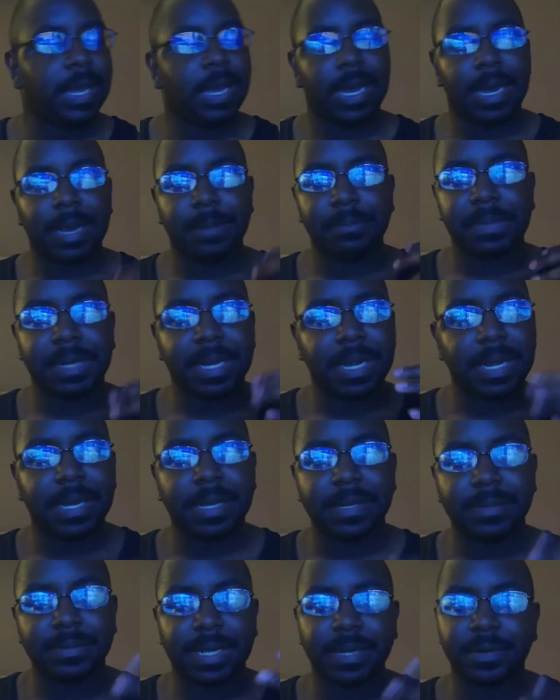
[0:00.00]
I'm
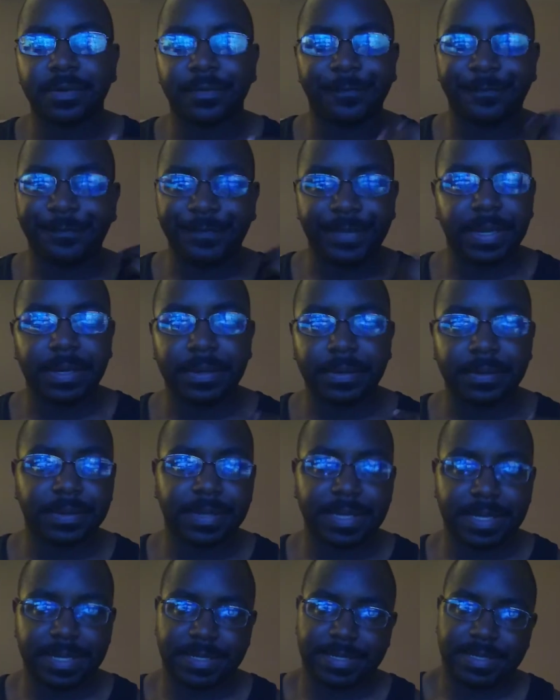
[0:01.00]
not. I don't fear
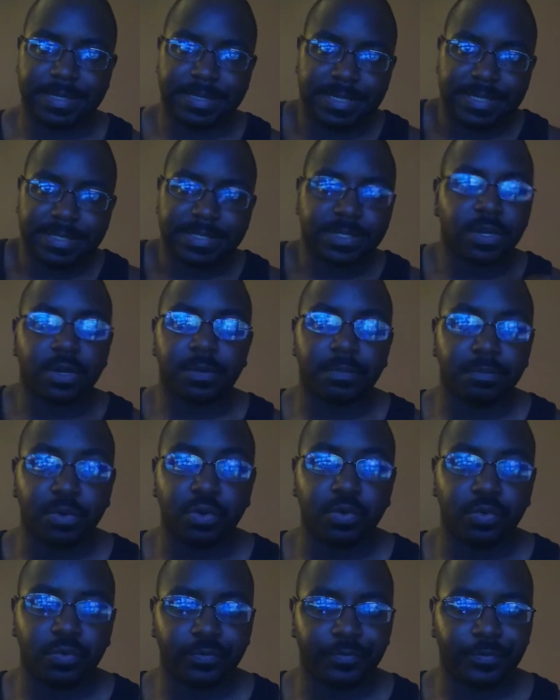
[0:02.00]
that it's gonna
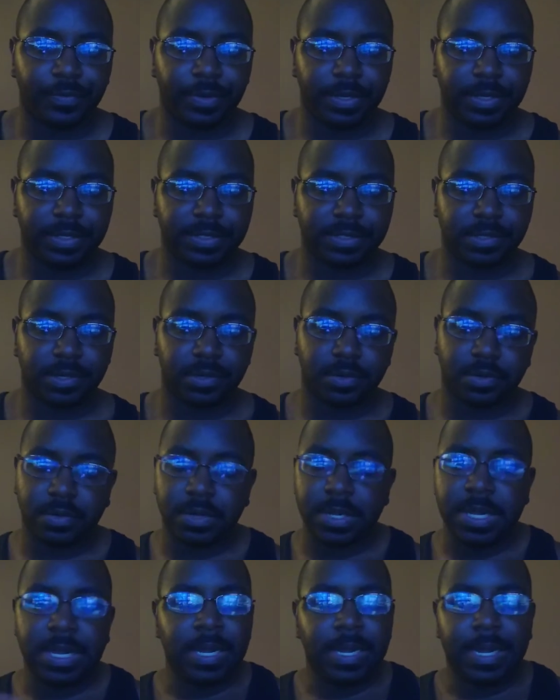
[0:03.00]
move. So
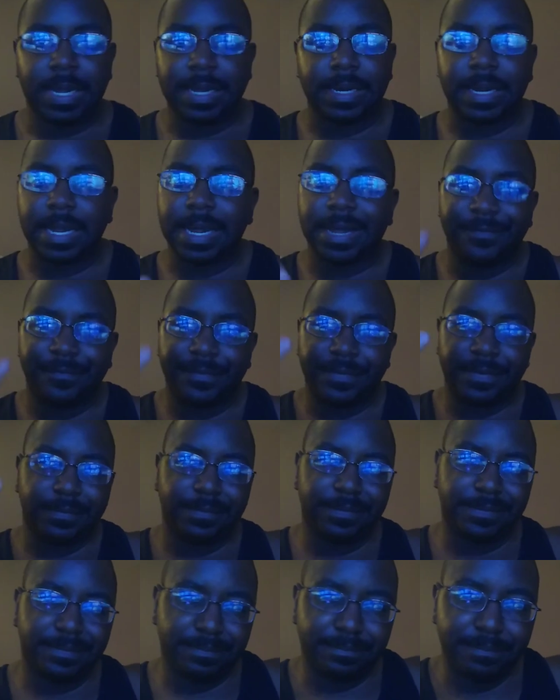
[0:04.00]
I feel
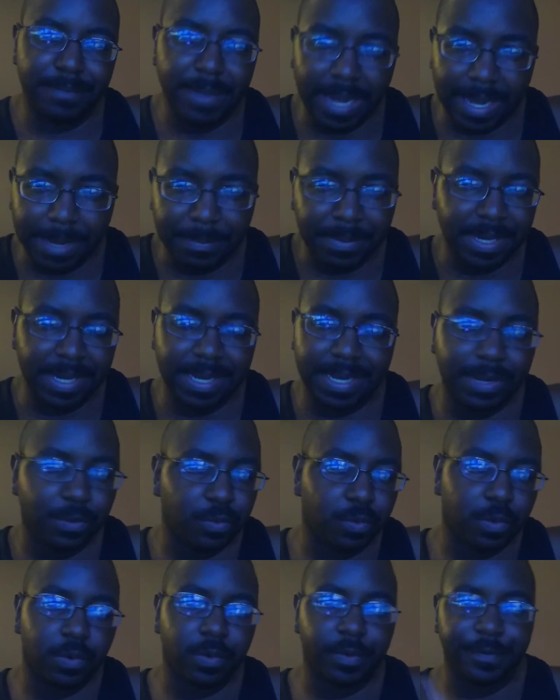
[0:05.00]
maybe it
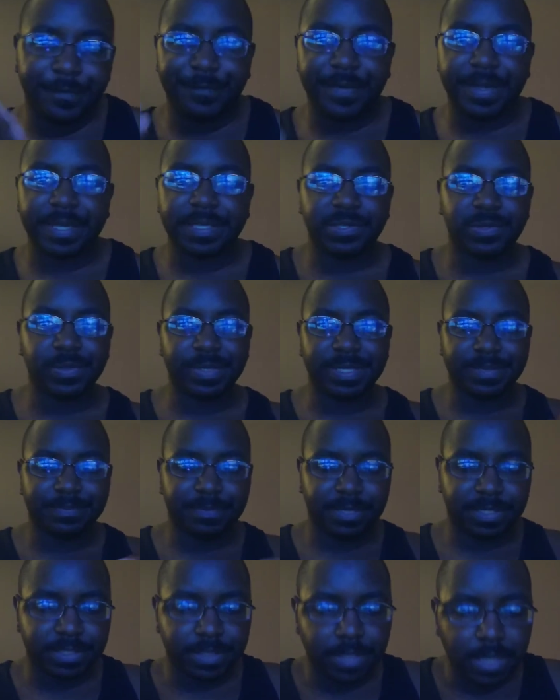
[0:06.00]
won't affect you as
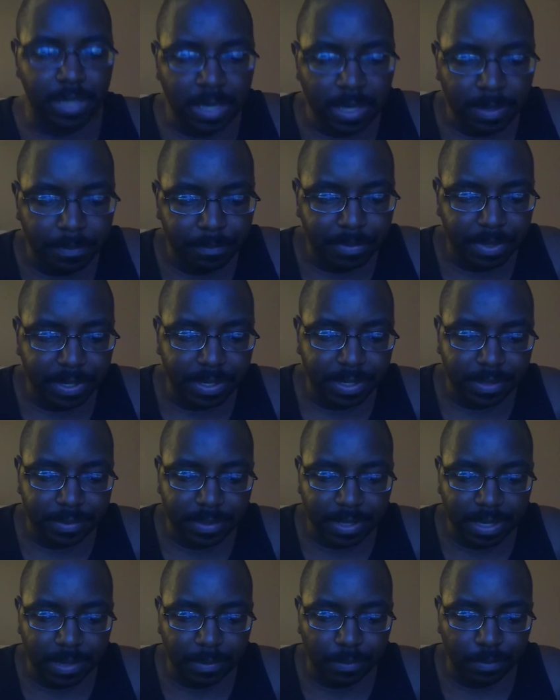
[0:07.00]
much. But
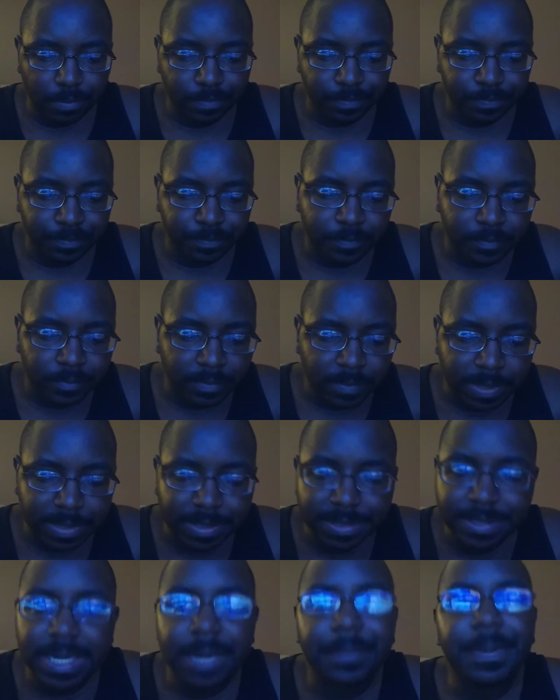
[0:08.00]

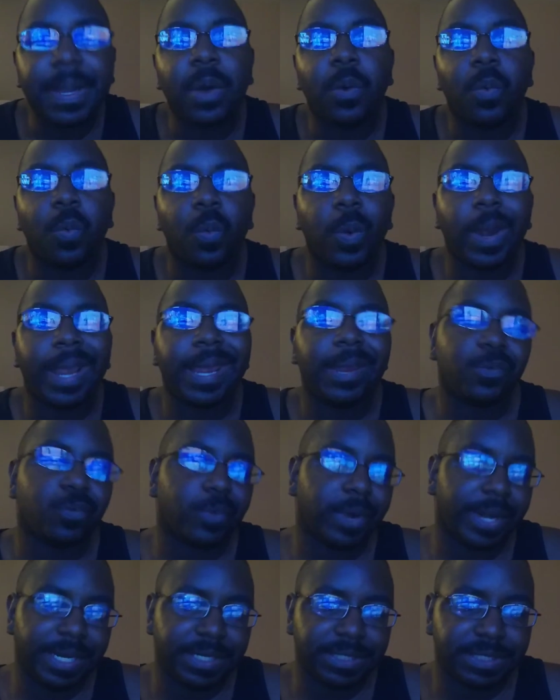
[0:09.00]
let's talk about weight
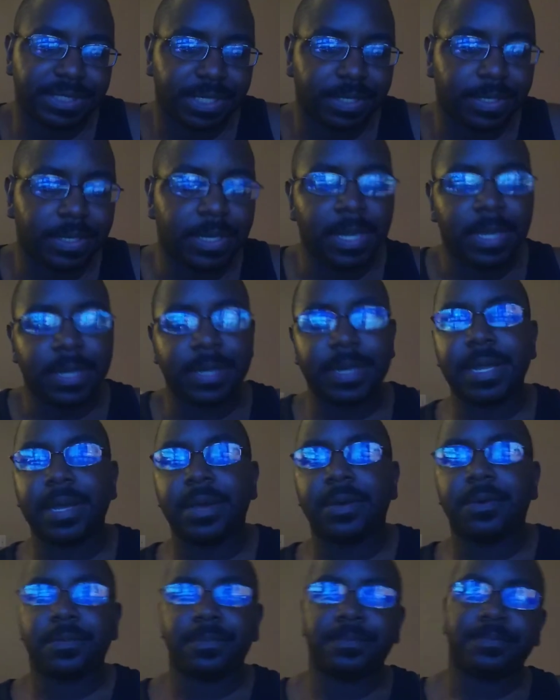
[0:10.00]
ranging.
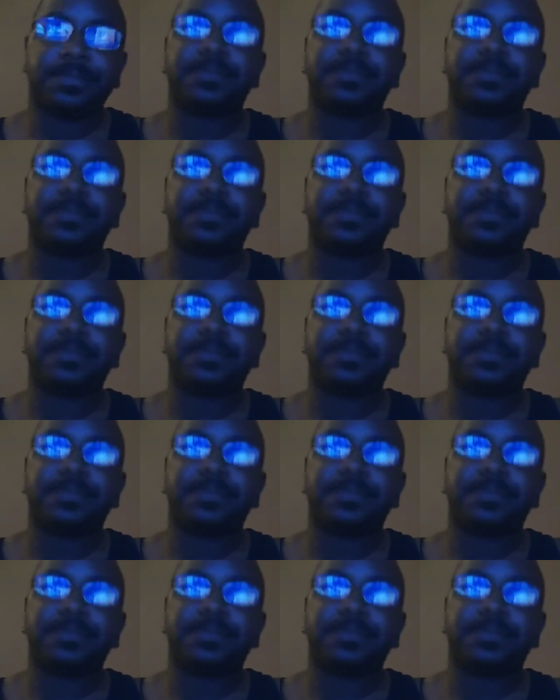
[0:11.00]
Now